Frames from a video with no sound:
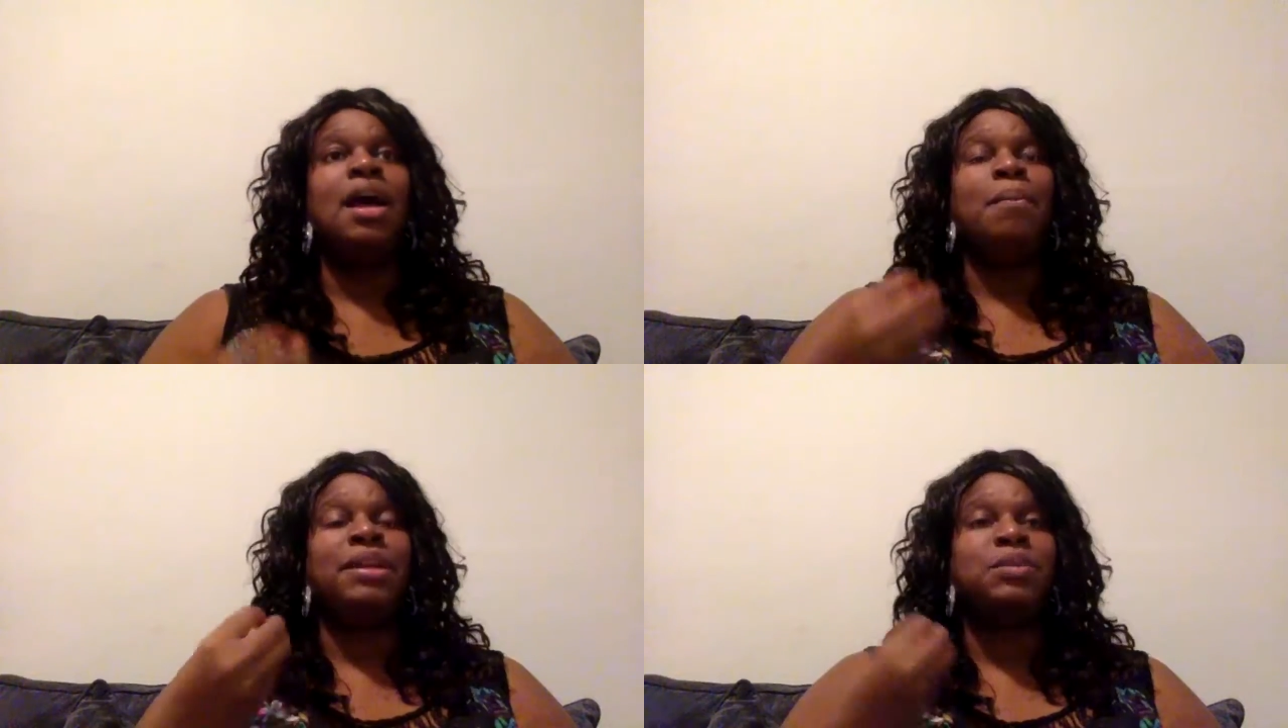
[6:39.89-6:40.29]

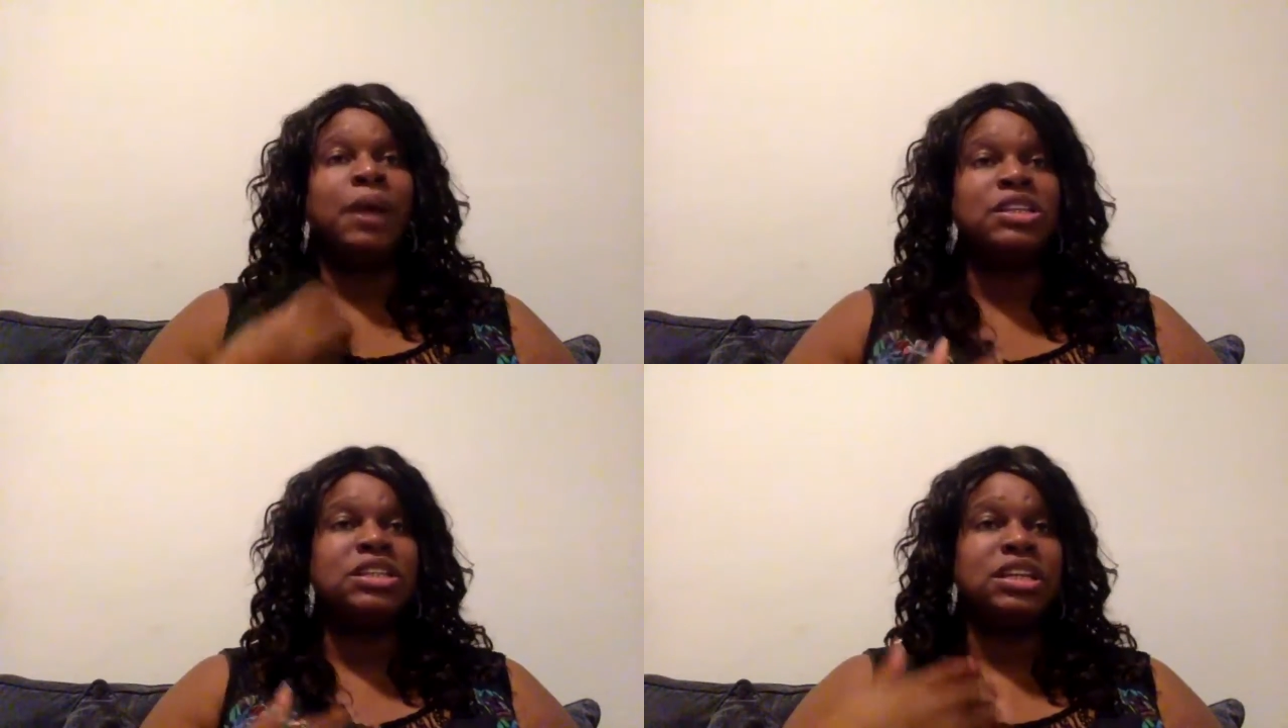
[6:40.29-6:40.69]
but
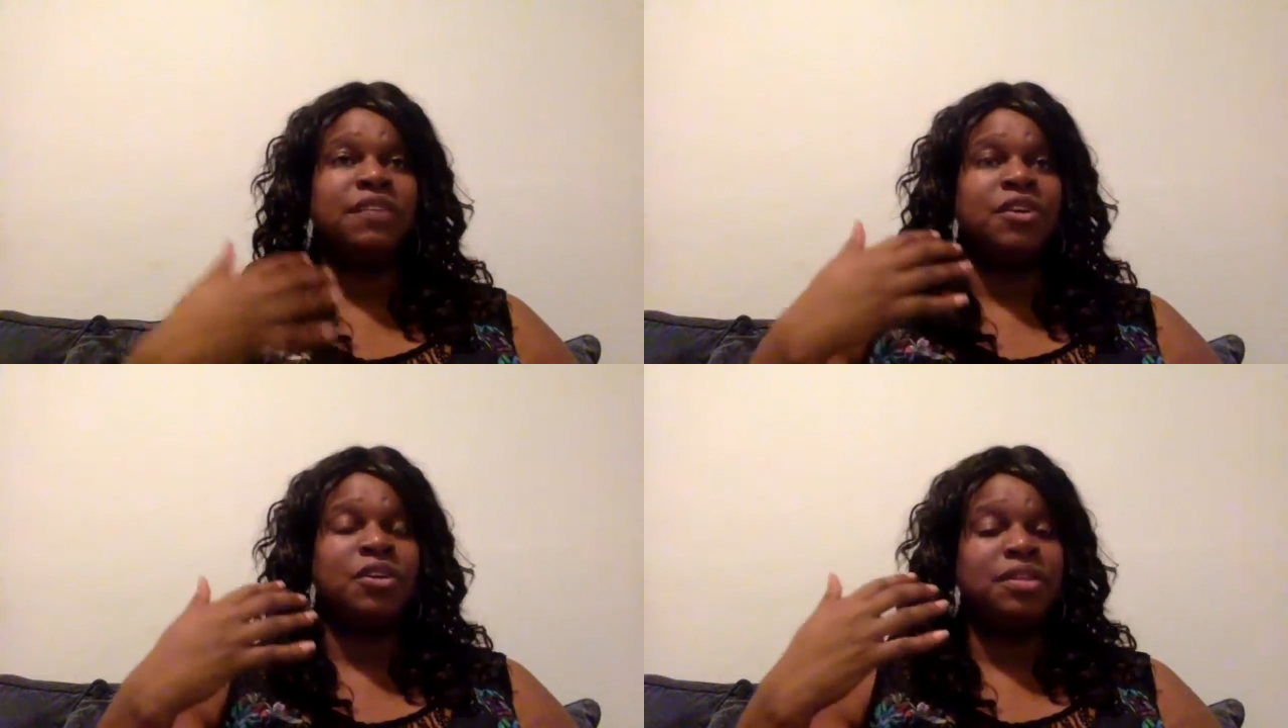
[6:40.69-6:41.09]
especially
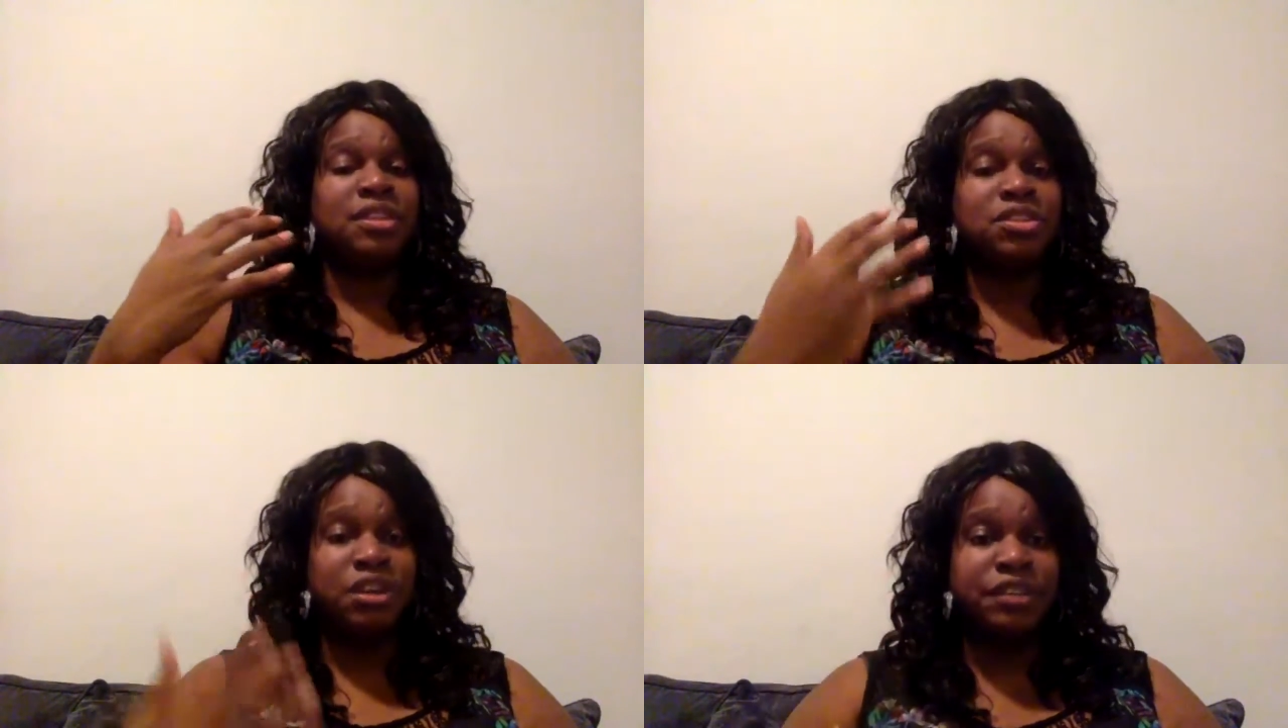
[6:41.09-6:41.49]
if you're in
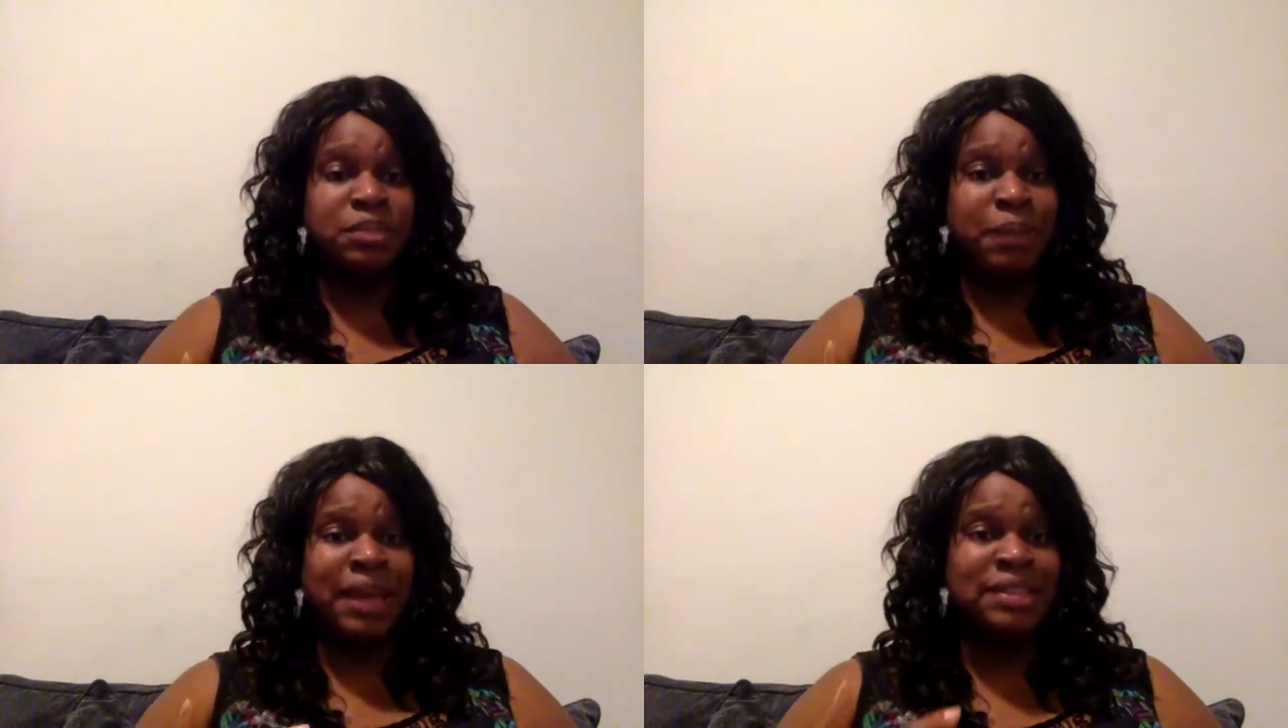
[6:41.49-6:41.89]
the
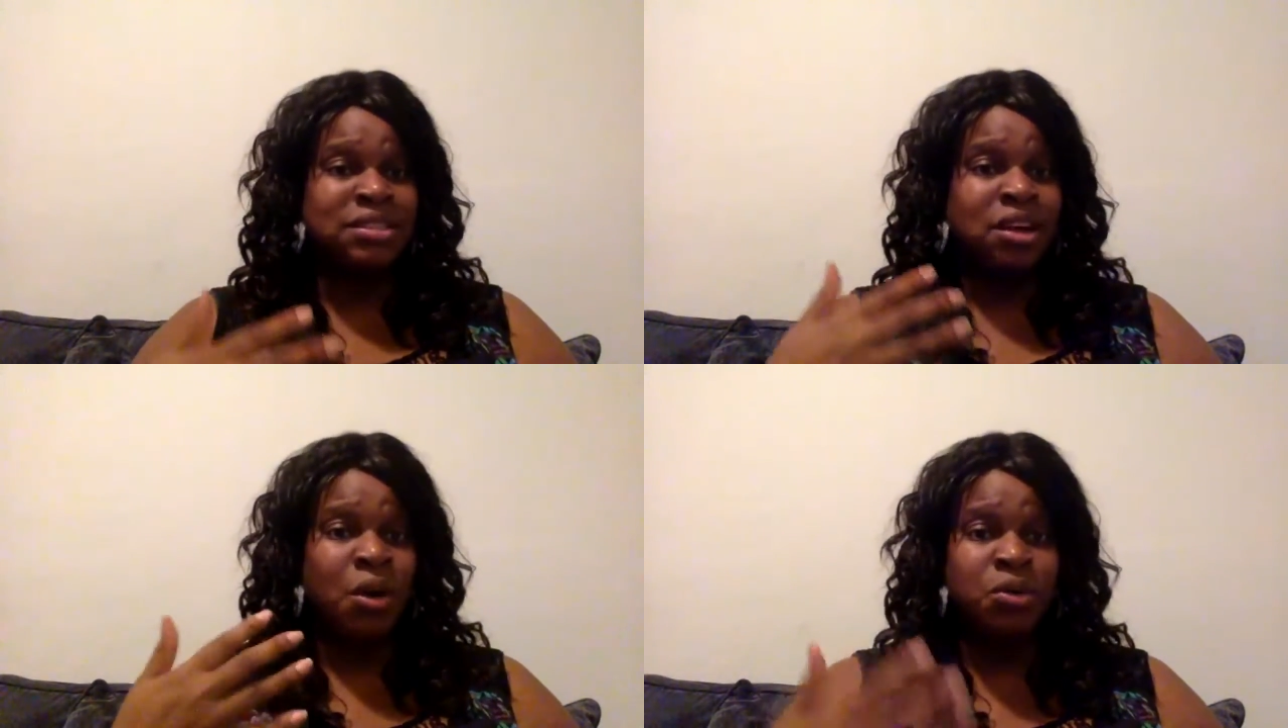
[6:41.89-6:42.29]

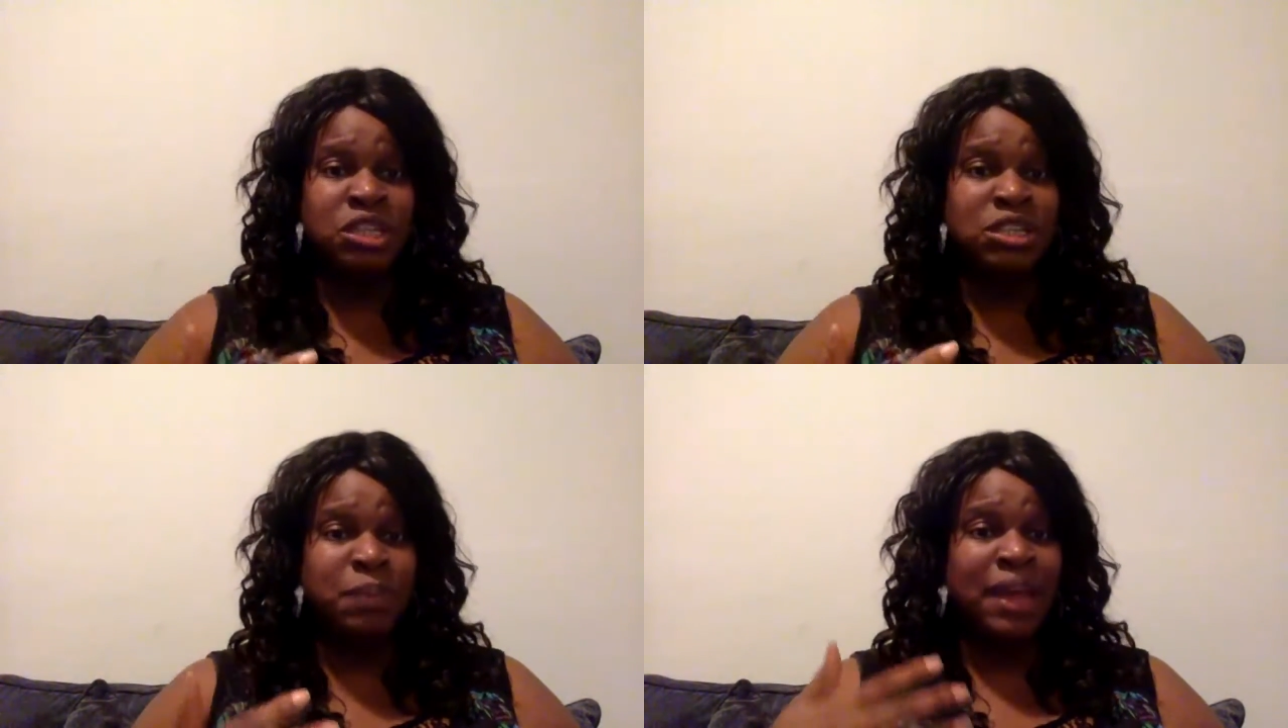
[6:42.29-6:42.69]
service-based
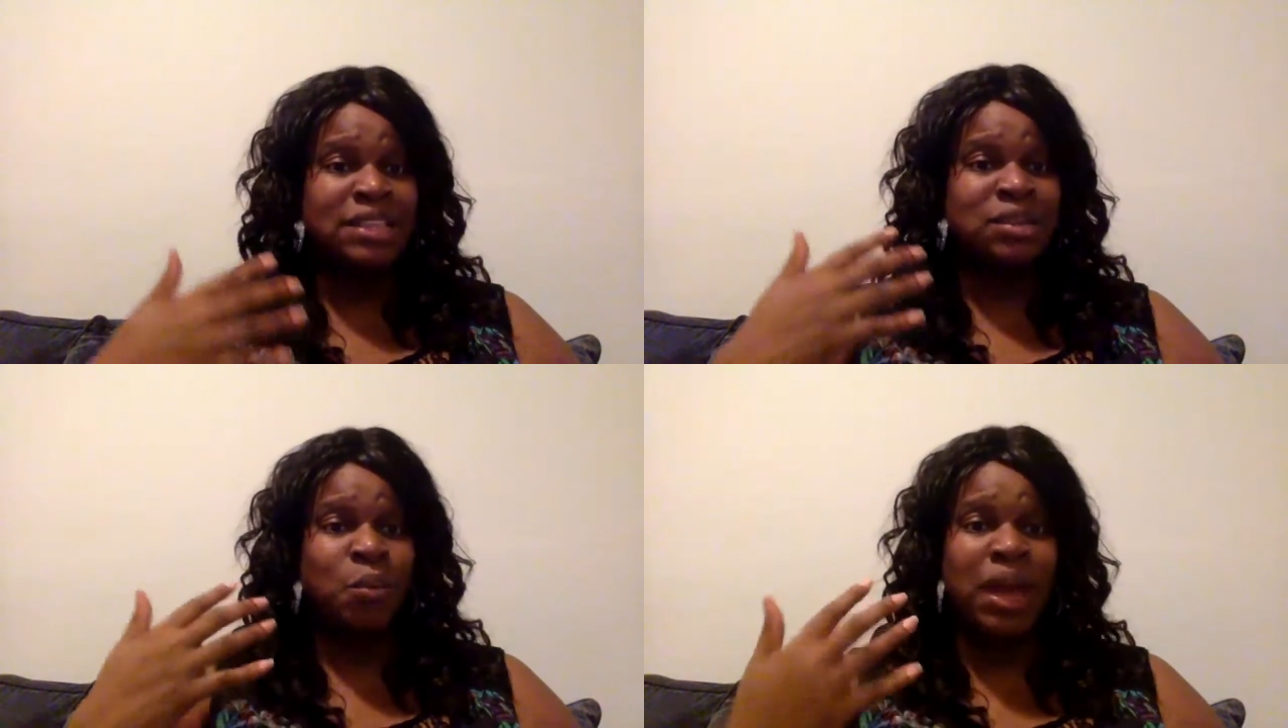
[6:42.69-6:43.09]
coaching
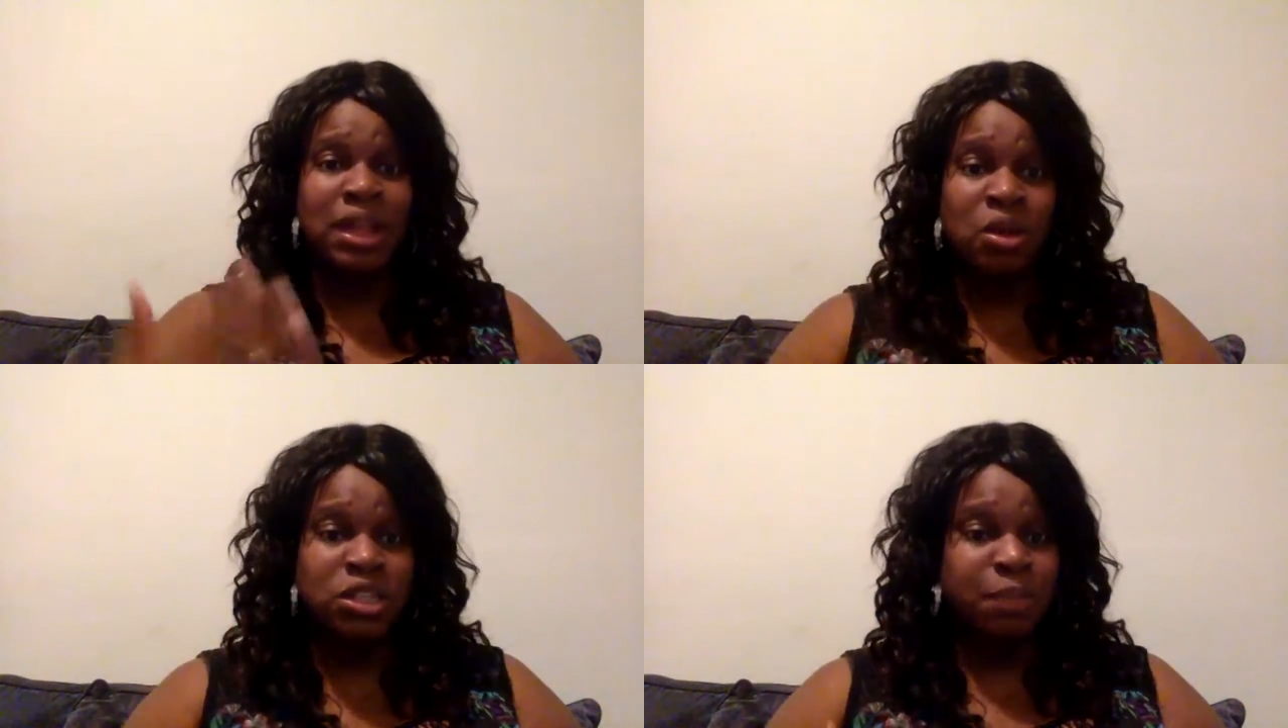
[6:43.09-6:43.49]
space,
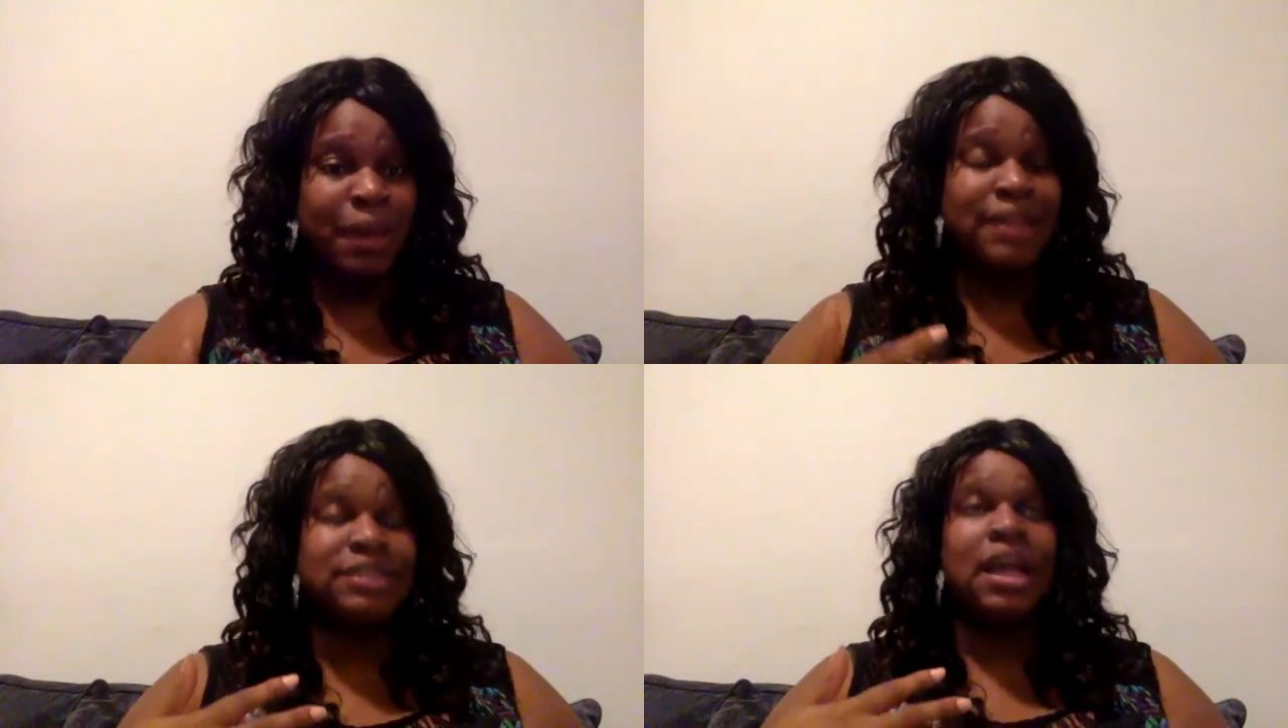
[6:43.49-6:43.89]
weight loss
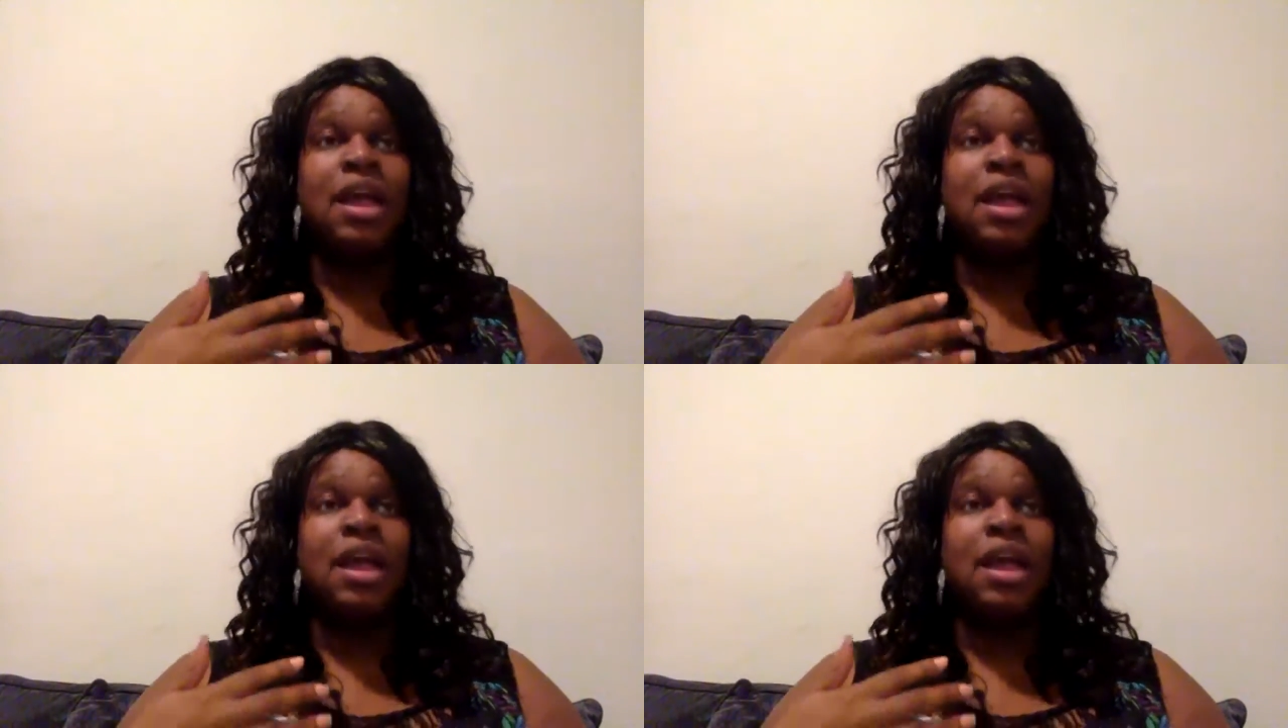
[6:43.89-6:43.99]
space,